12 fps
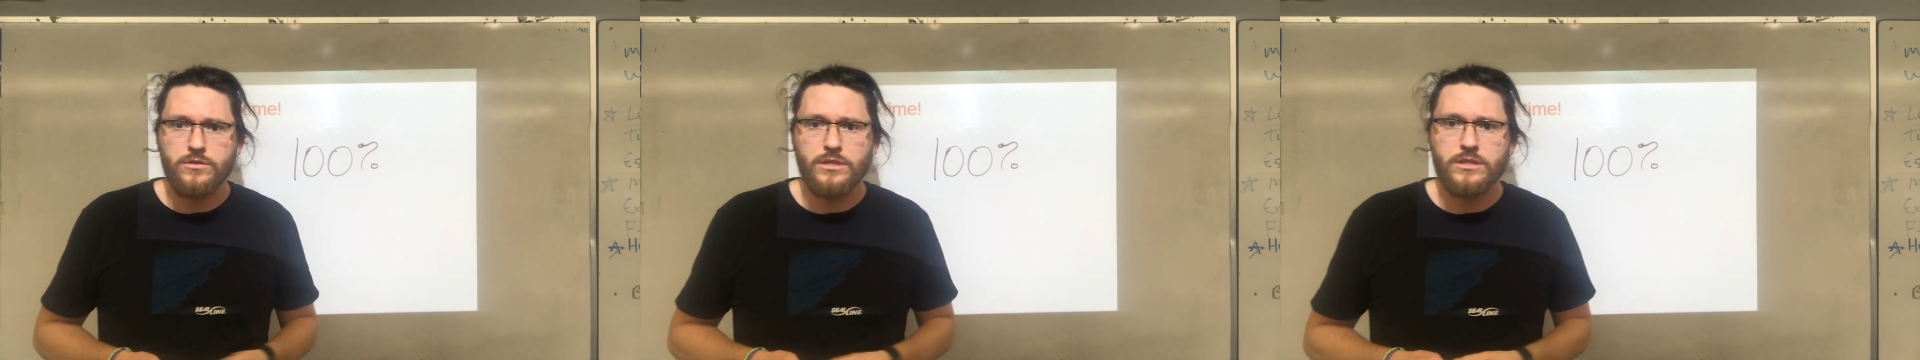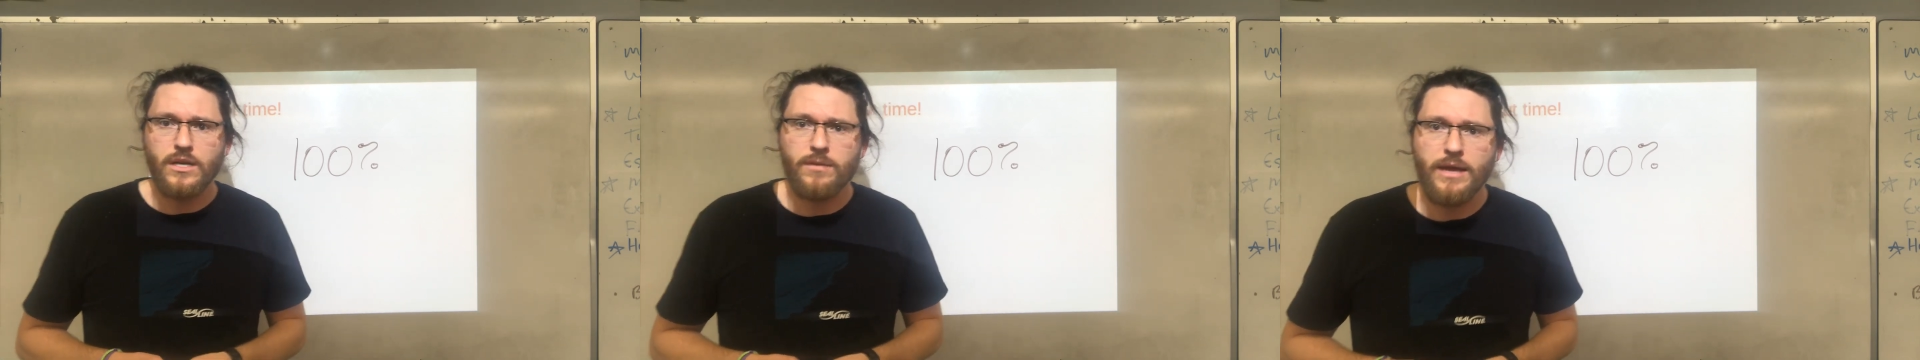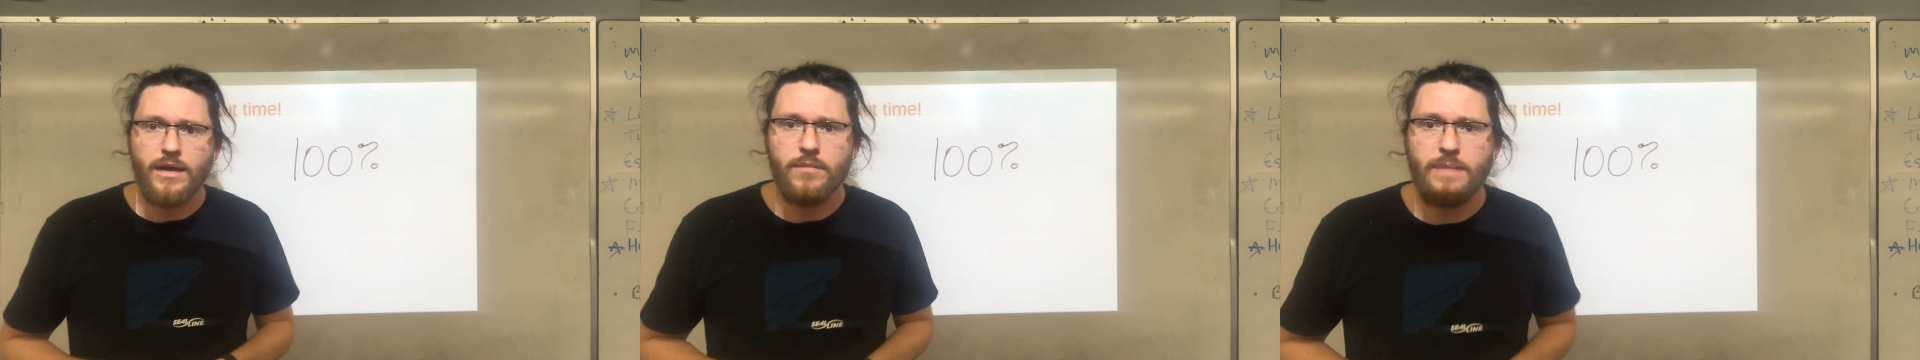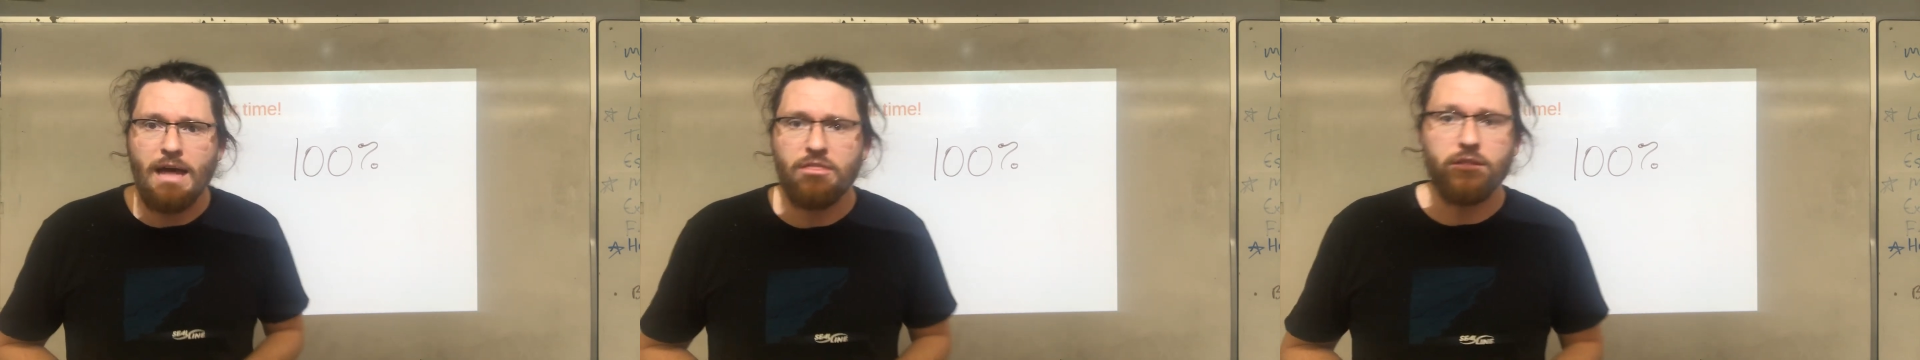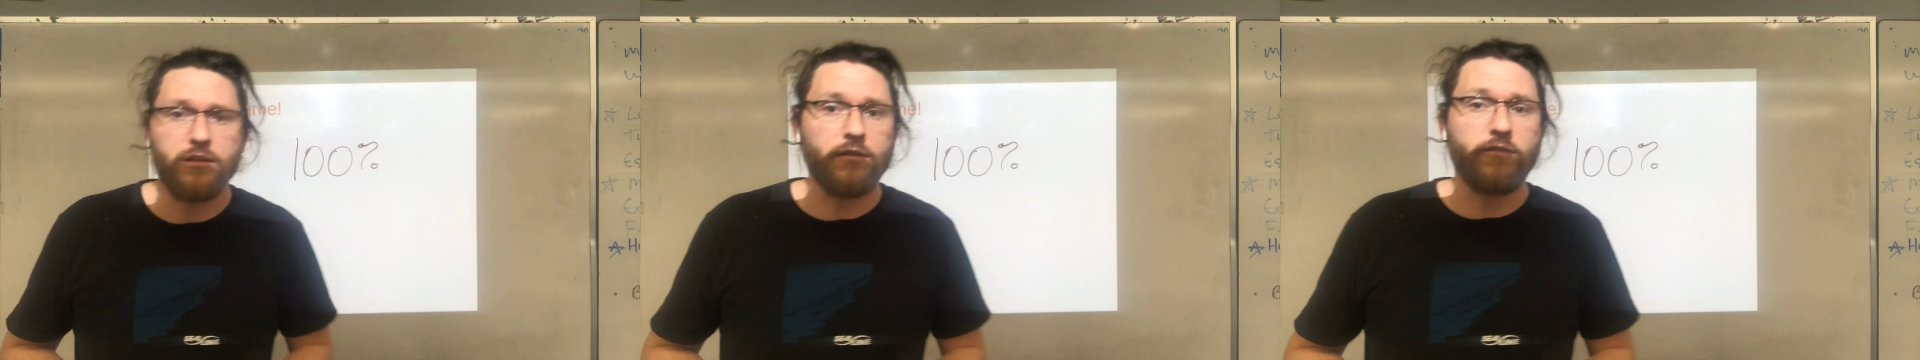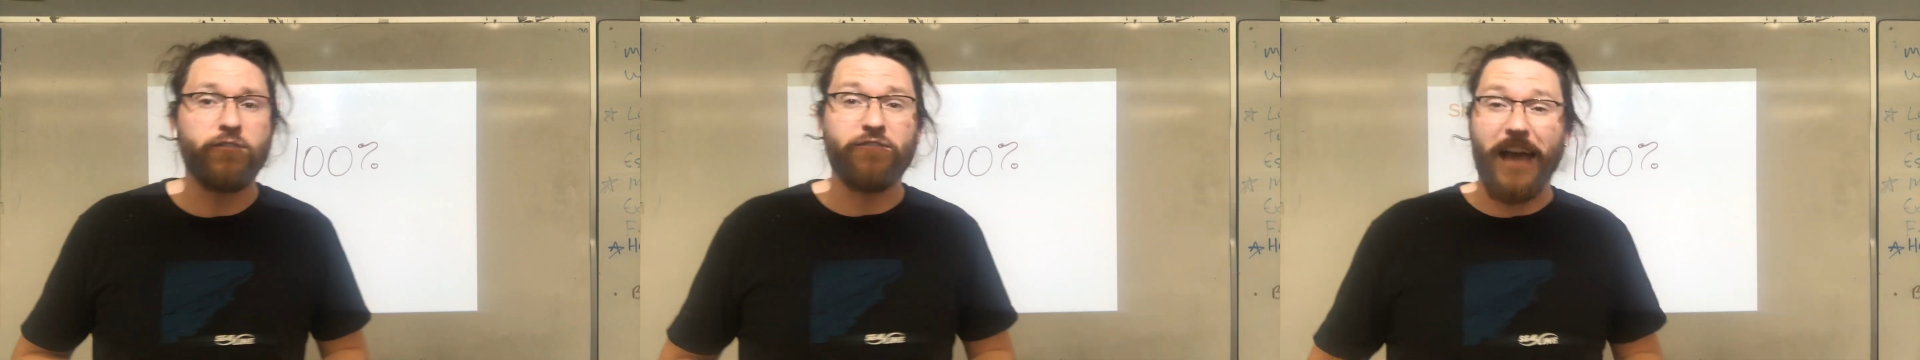that's going to make our math a little
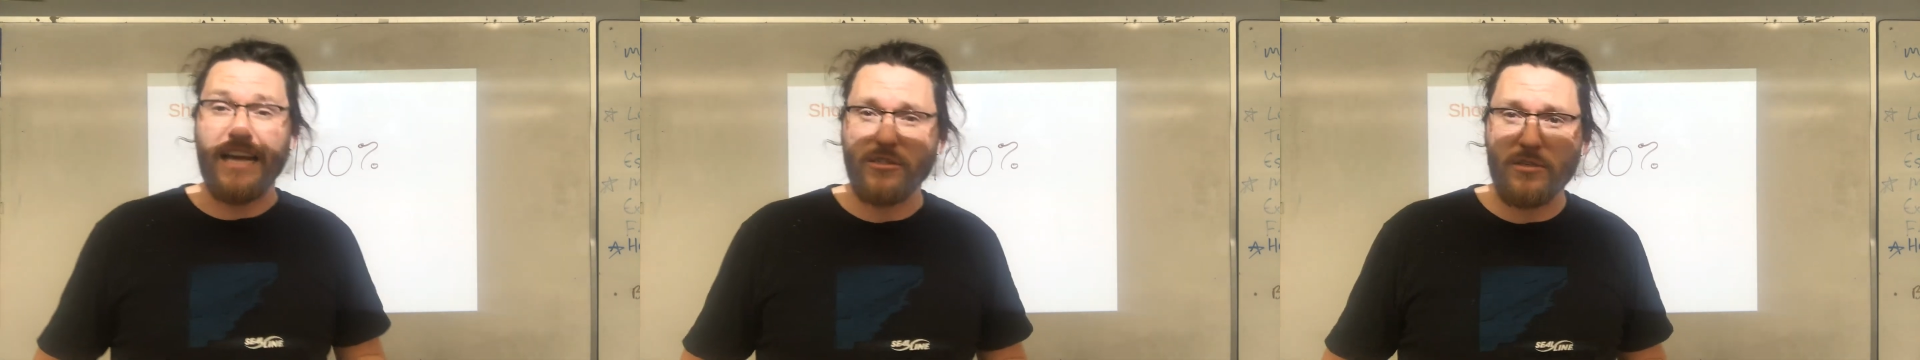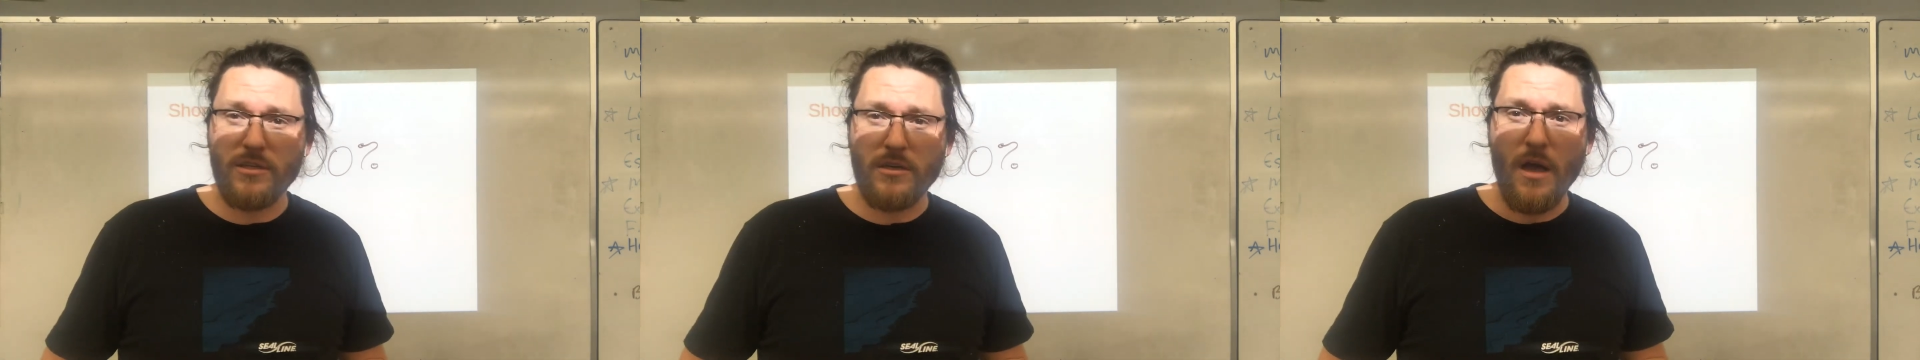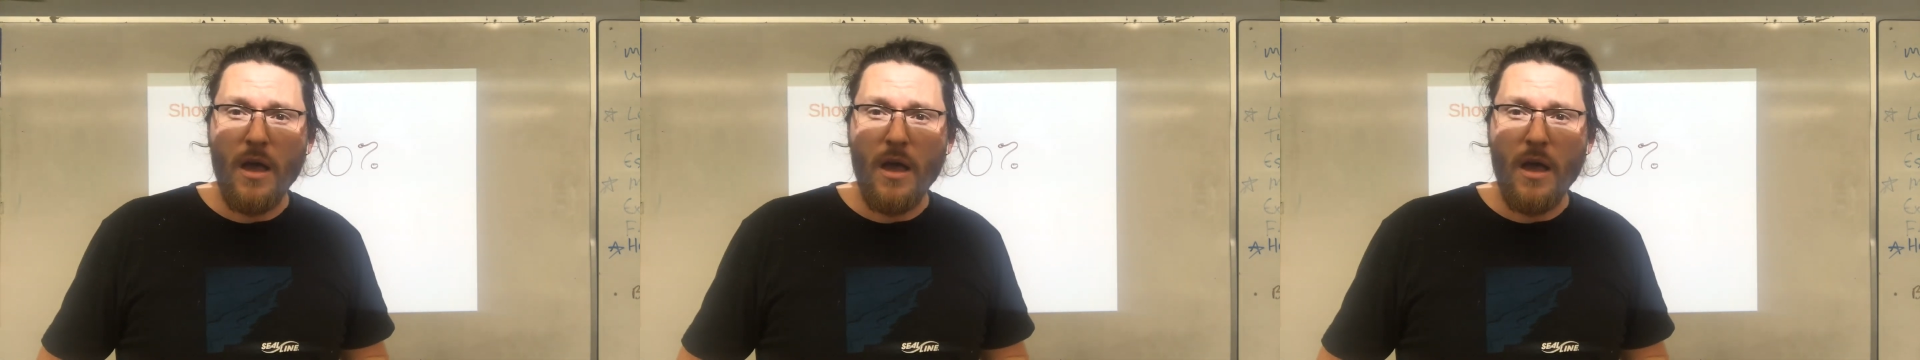faster.